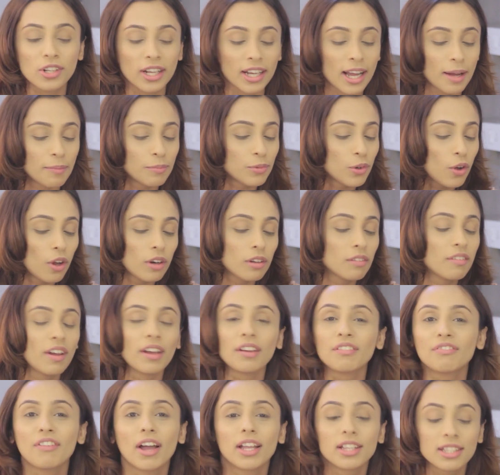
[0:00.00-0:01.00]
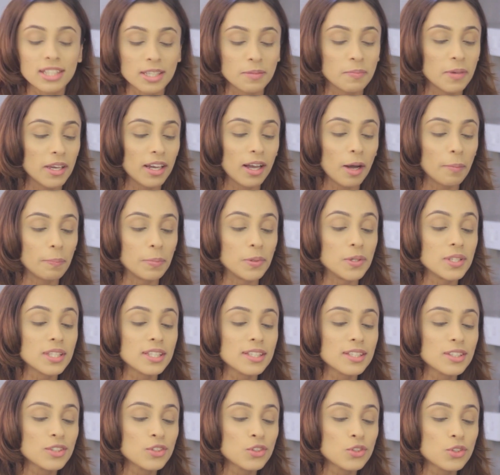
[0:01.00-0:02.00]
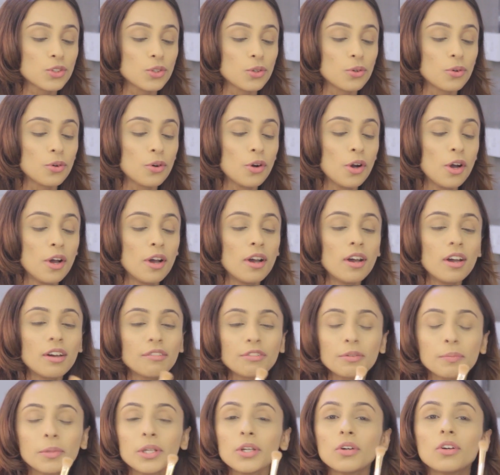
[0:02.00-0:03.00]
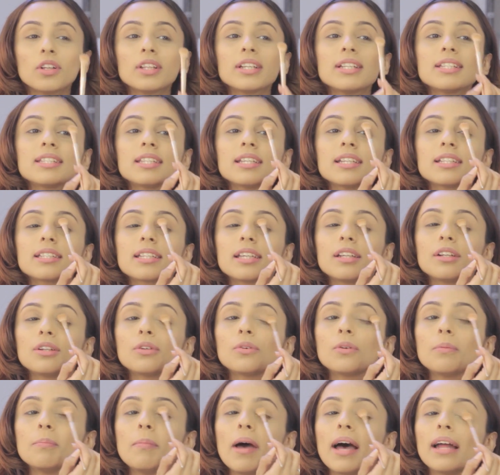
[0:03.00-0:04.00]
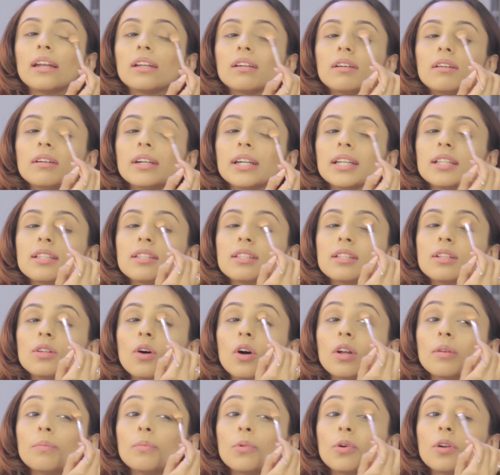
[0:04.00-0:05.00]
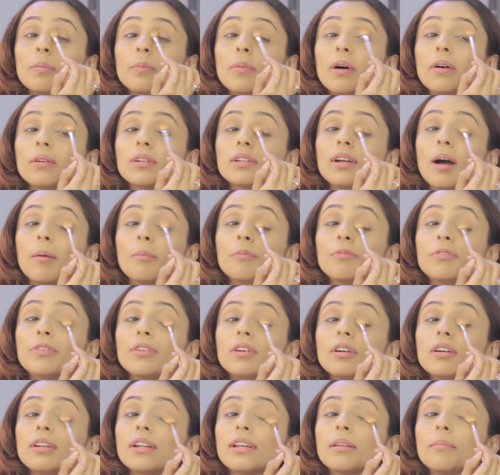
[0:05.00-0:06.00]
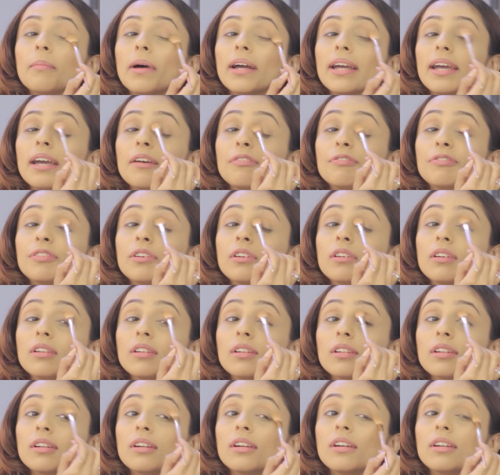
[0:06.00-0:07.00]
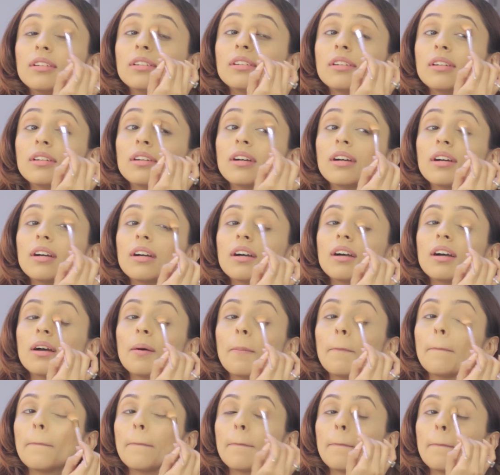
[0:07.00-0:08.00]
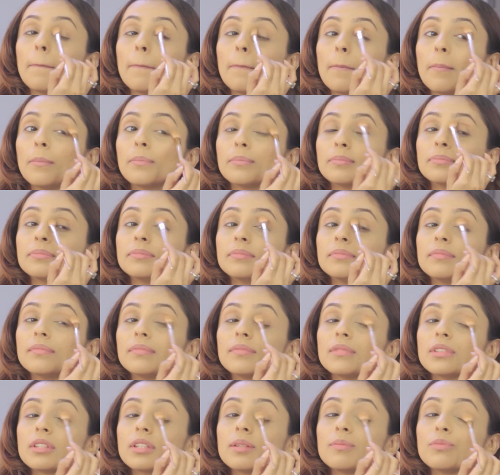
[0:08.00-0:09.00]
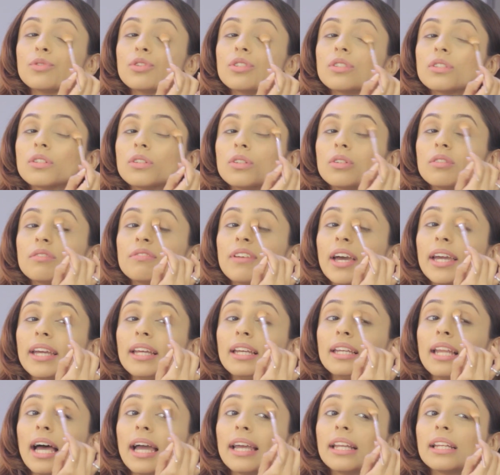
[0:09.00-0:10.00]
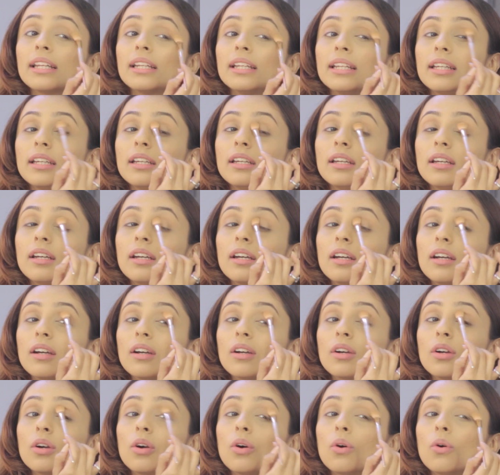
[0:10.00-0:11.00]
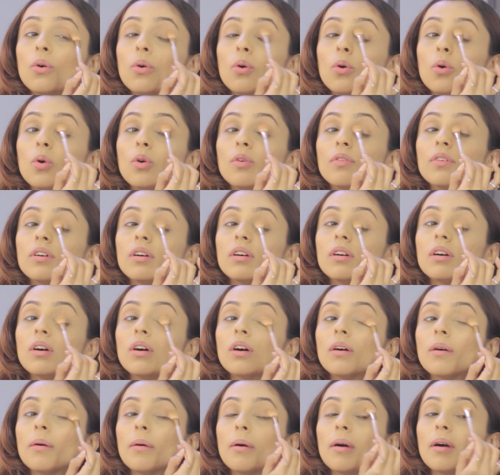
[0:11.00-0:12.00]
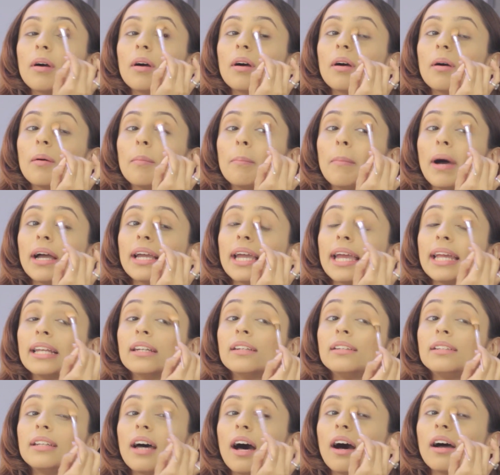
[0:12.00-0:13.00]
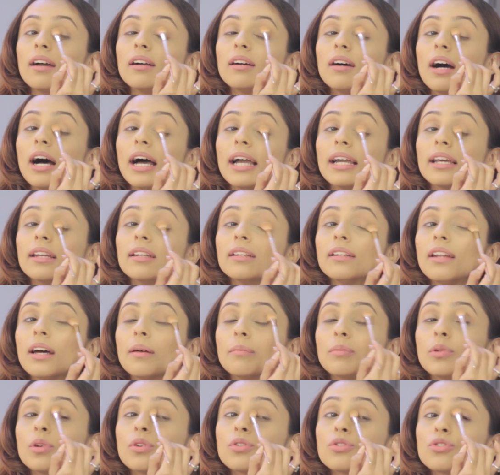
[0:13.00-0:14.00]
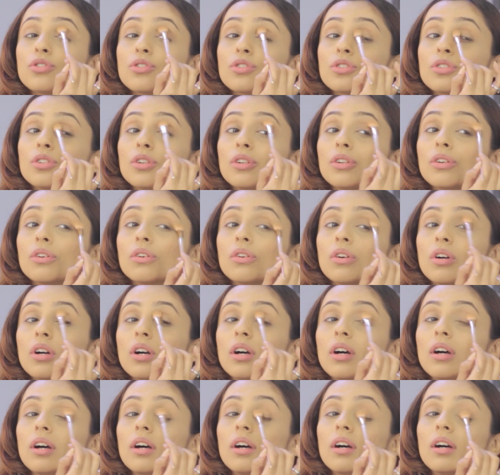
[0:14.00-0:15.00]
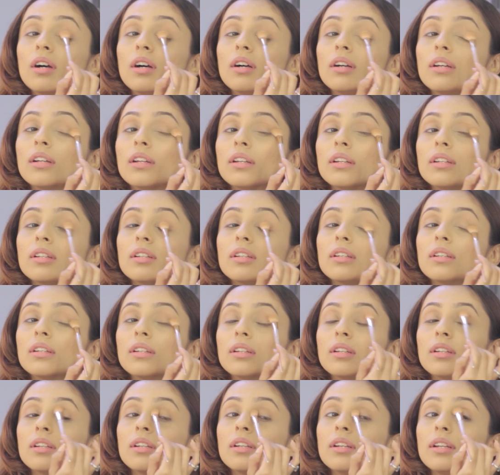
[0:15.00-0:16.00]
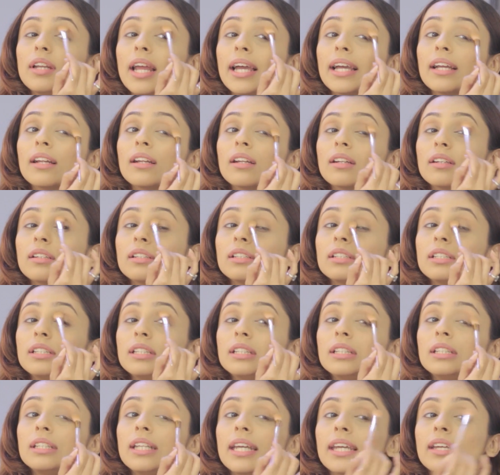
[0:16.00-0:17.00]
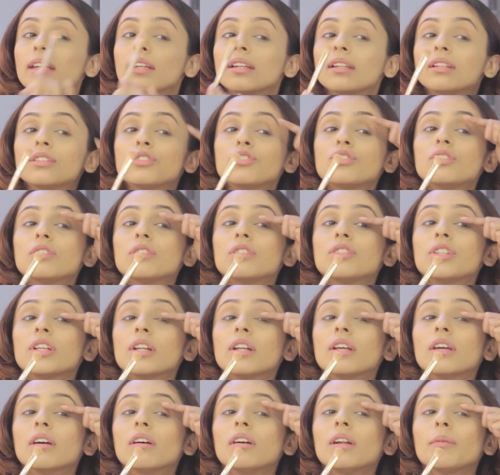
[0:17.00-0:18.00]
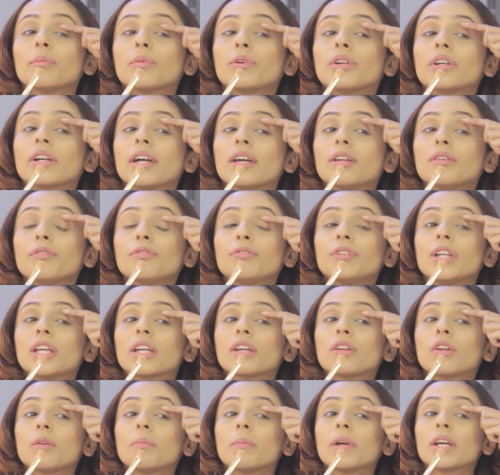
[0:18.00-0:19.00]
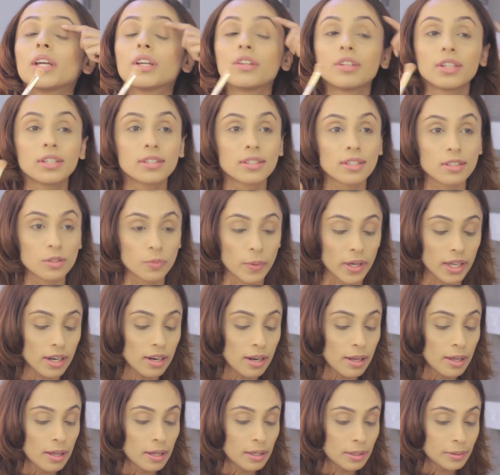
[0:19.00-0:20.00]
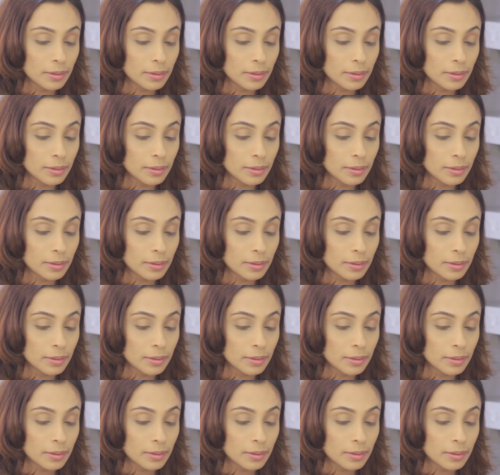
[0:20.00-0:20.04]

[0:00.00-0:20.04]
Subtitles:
Like, I'm not a very fancy makeup person, so for me all these things kind of don't matter. It's a lot about comfort and my effort. So I'm just gonna very lightly go over my entire eyelid. I'm not just gonna like take it till here. I'm gonna kind of take it on my crease as well.